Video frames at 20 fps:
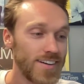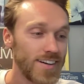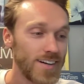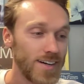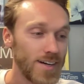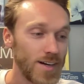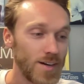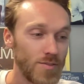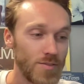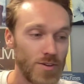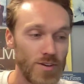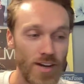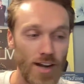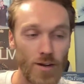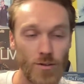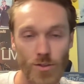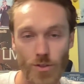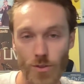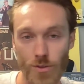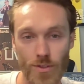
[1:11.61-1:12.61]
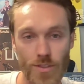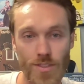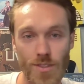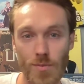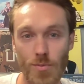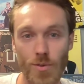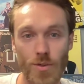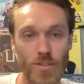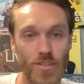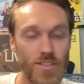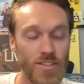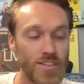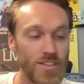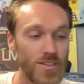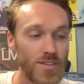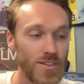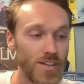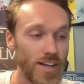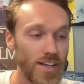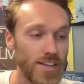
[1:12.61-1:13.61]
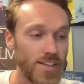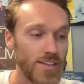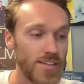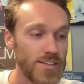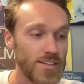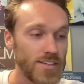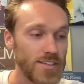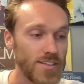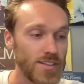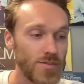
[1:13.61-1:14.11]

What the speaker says: If you're an outdoorsy person, you'll like this.